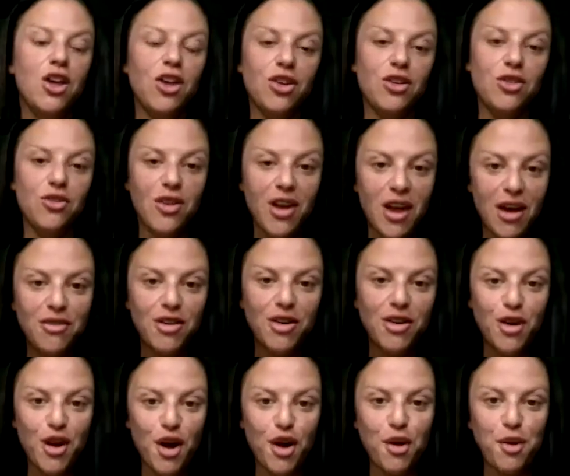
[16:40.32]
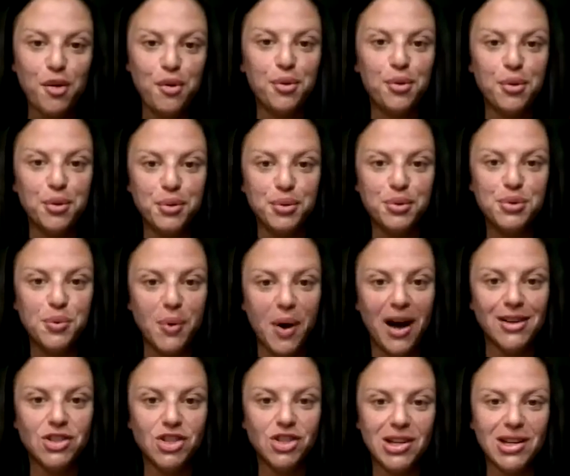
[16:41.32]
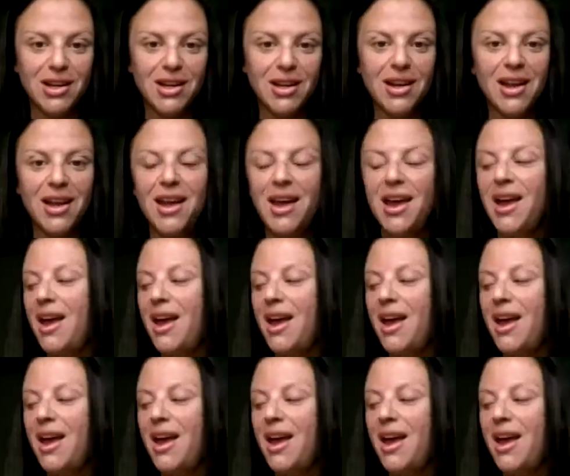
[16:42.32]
You never know who's watching,